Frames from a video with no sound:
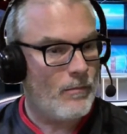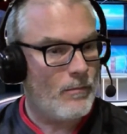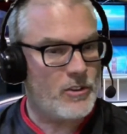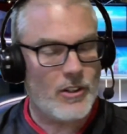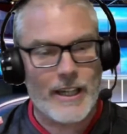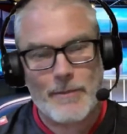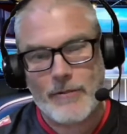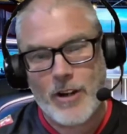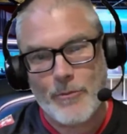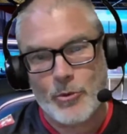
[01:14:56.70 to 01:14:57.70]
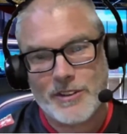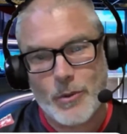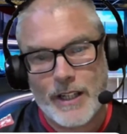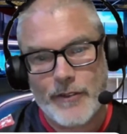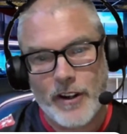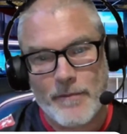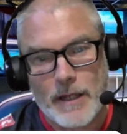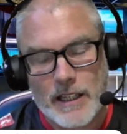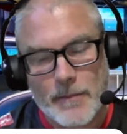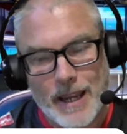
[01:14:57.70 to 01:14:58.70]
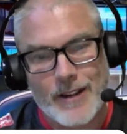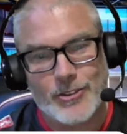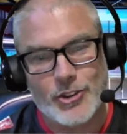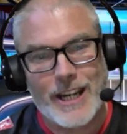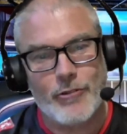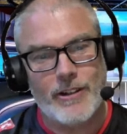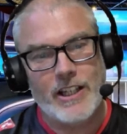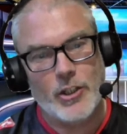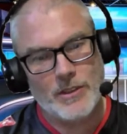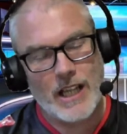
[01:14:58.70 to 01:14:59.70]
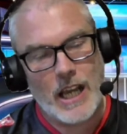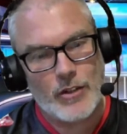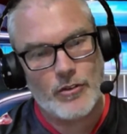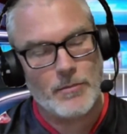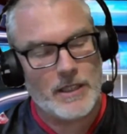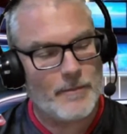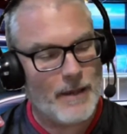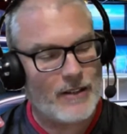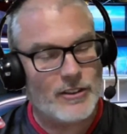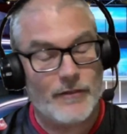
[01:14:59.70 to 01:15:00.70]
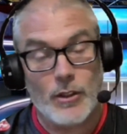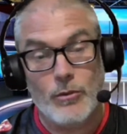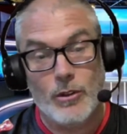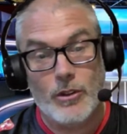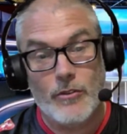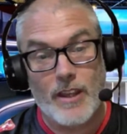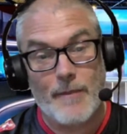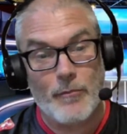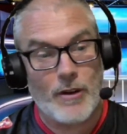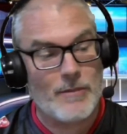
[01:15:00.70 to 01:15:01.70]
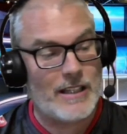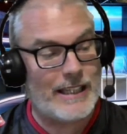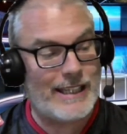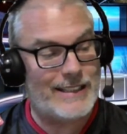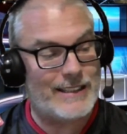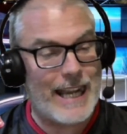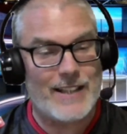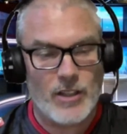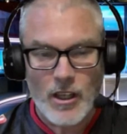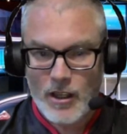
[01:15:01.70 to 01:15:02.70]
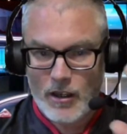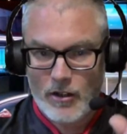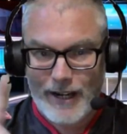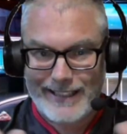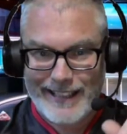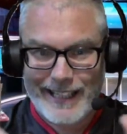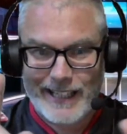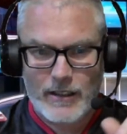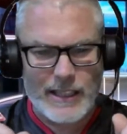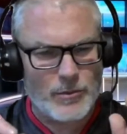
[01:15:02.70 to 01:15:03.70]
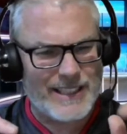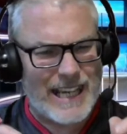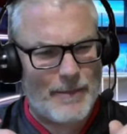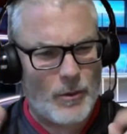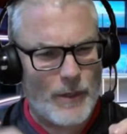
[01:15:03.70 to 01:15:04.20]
but Saeed Benrahma was twenty-five million pounds. Jack Grealish was one hundred million pounds. If you look at their Premier League stats, and I did, this was a couple